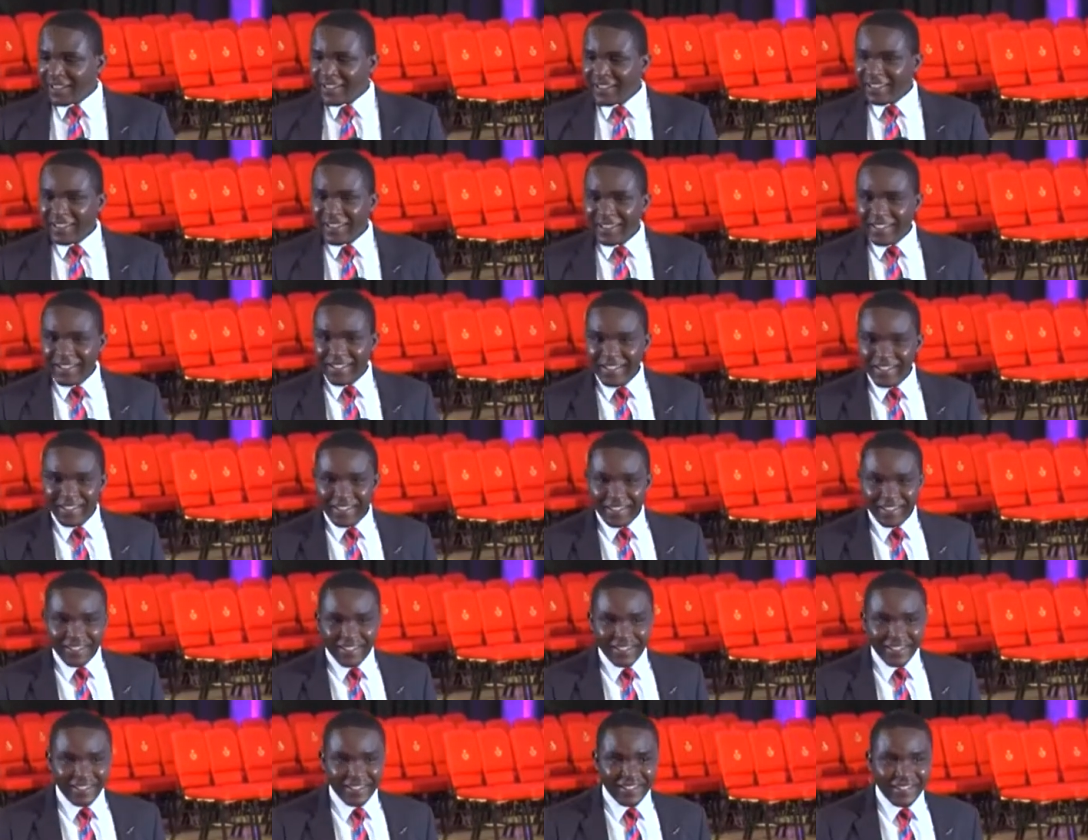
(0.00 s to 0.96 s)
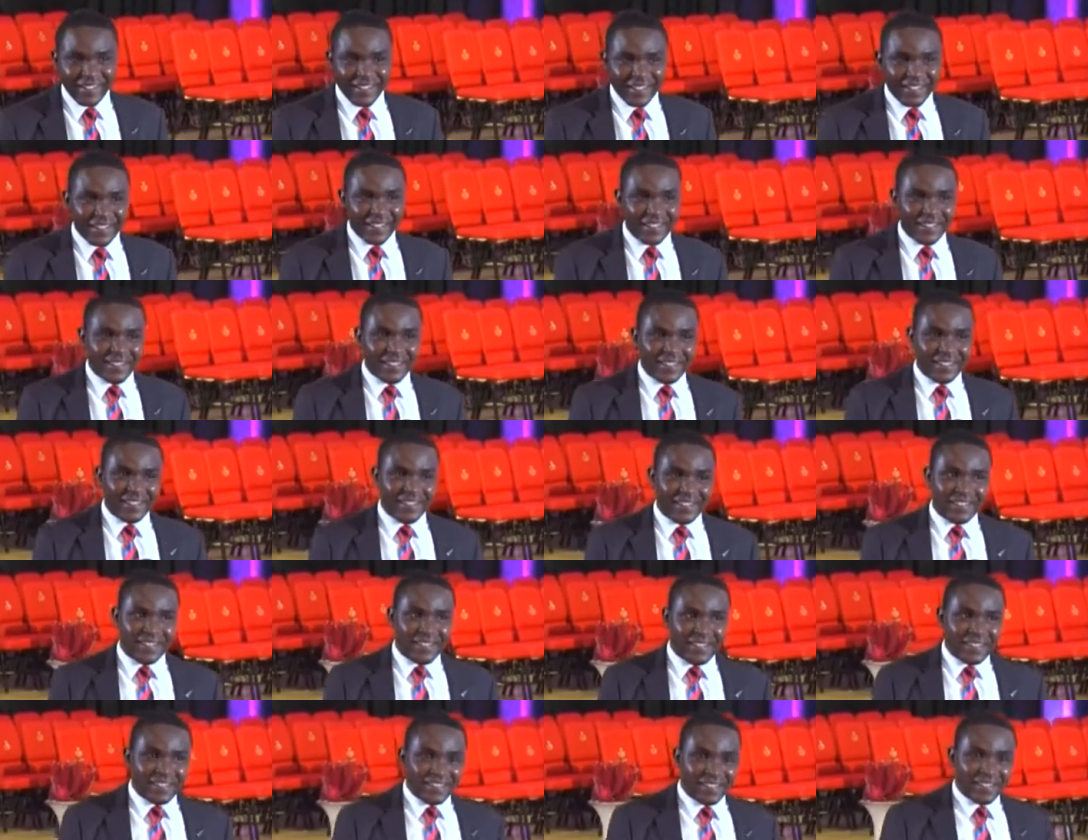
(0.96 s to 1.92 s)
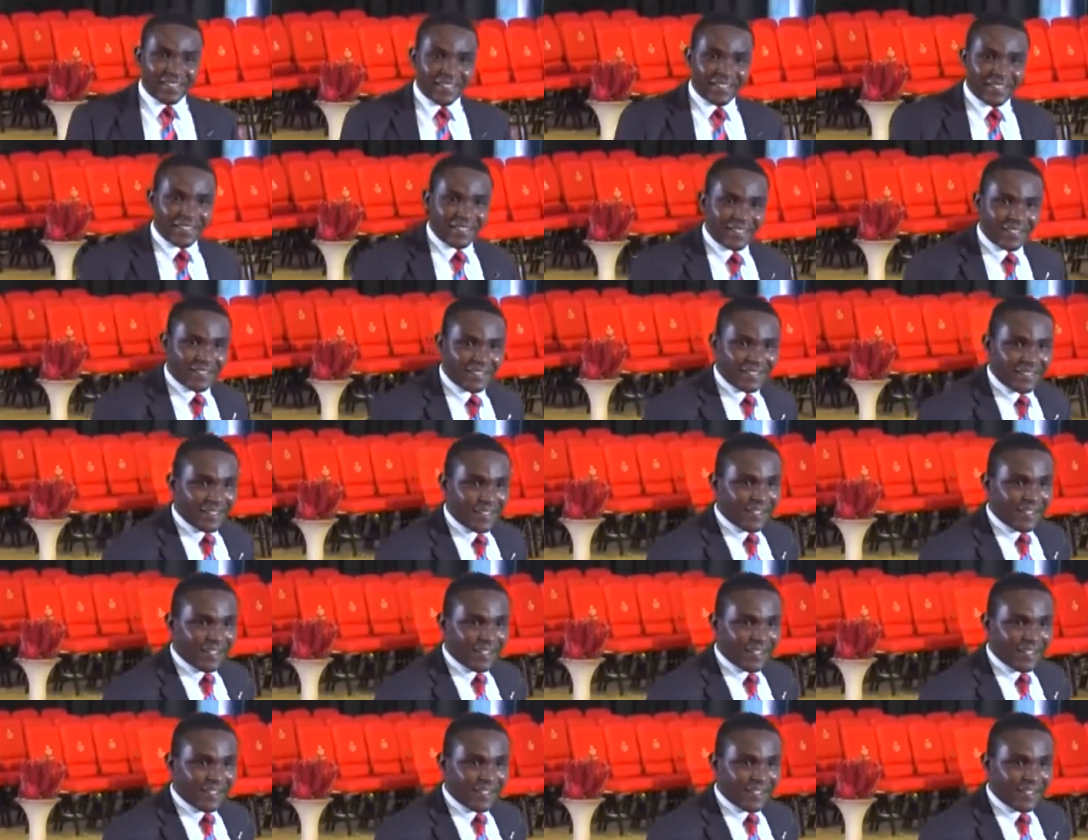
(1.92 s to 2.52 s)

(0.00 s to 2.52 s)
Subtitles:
(no one is talking)